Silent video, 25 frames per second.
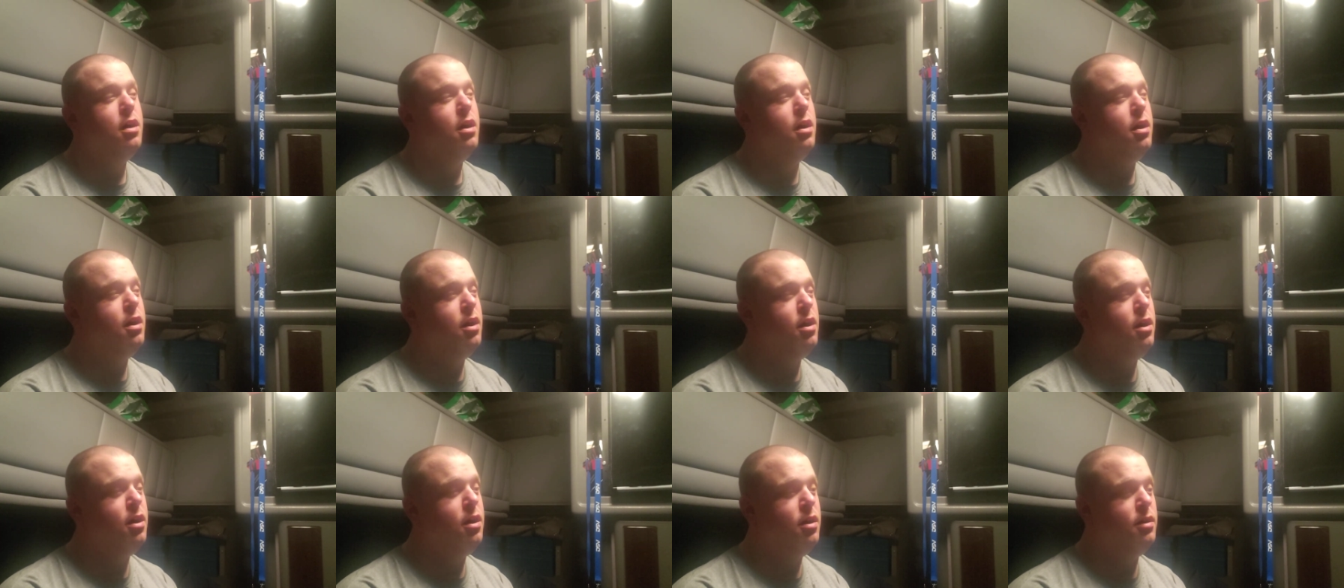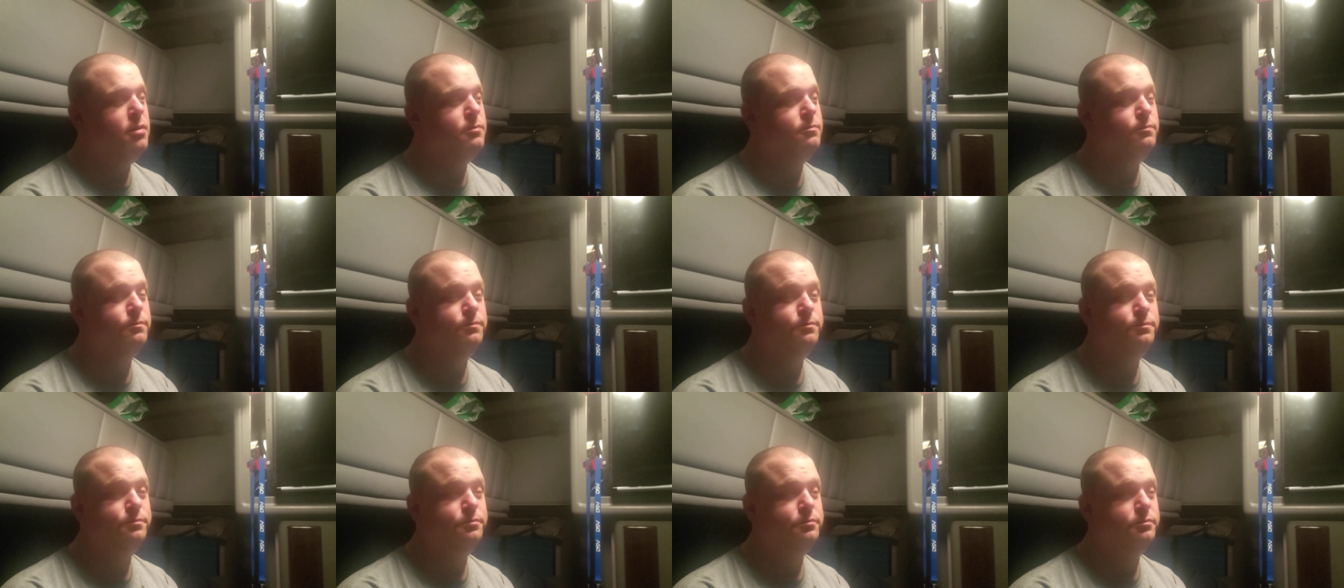Um,
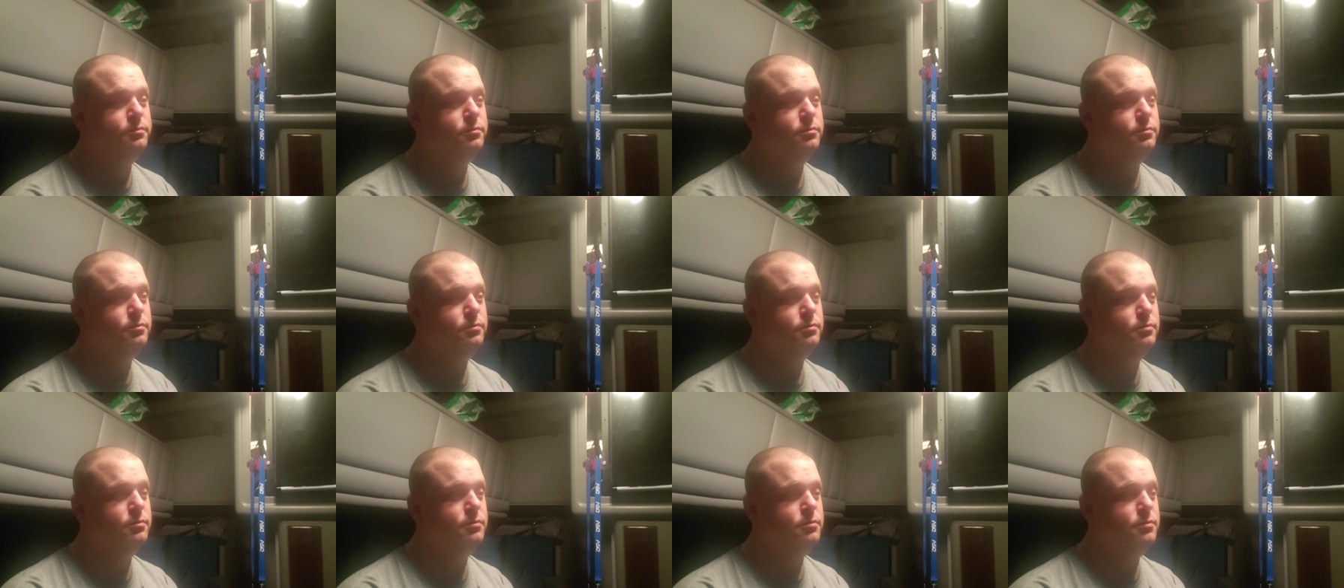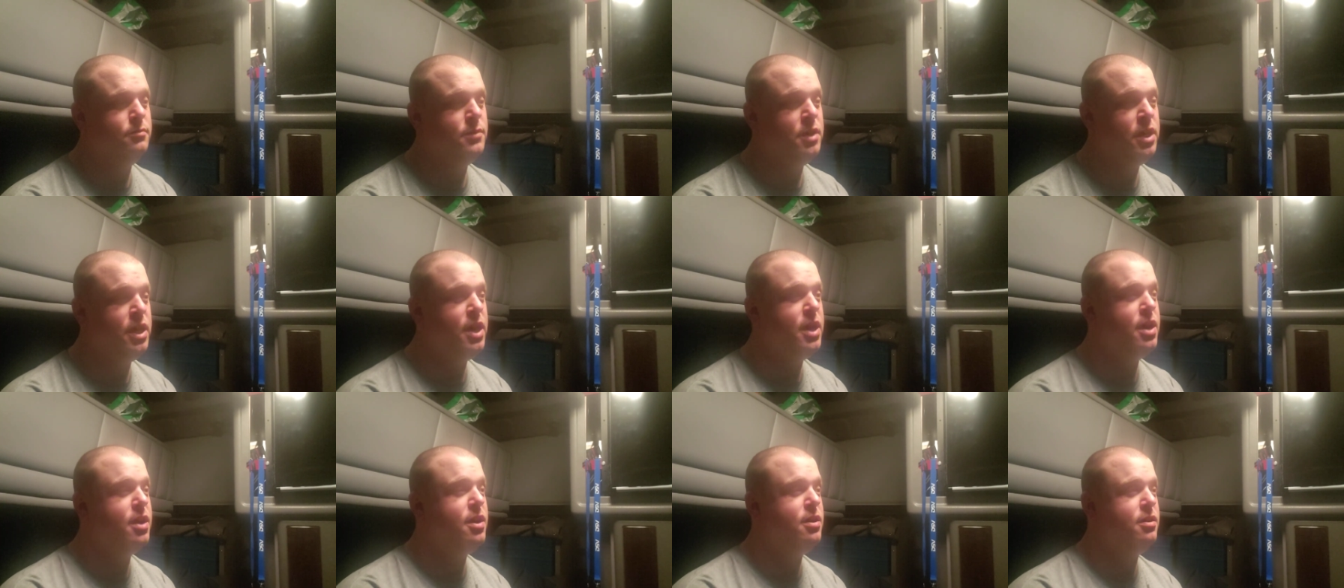but
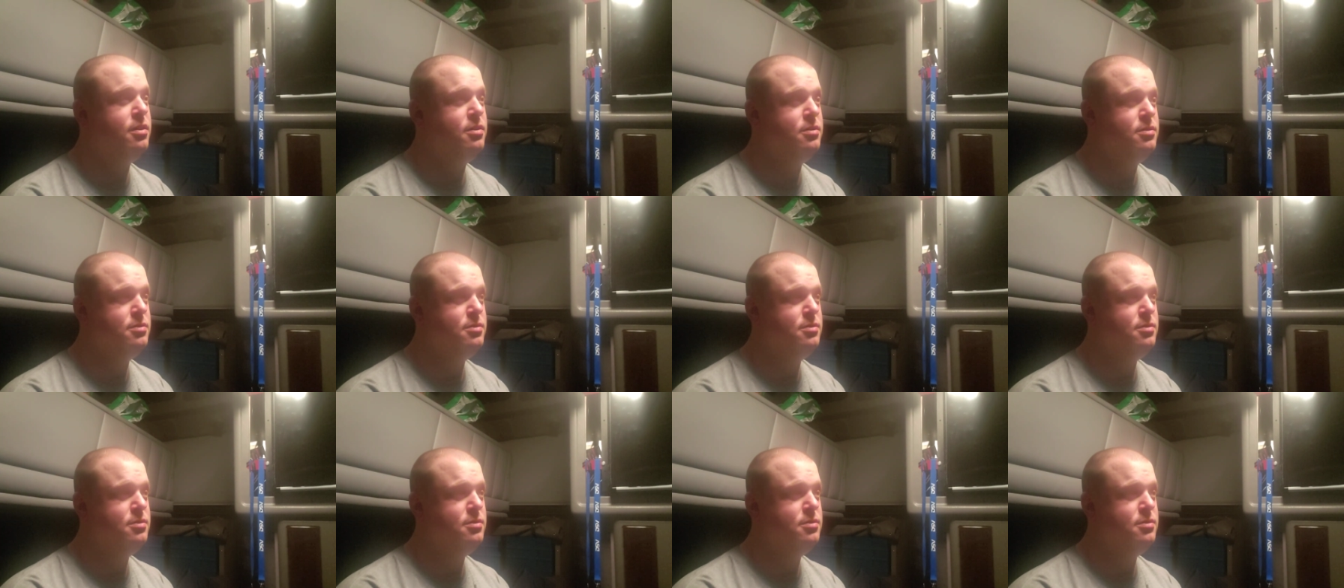yeah.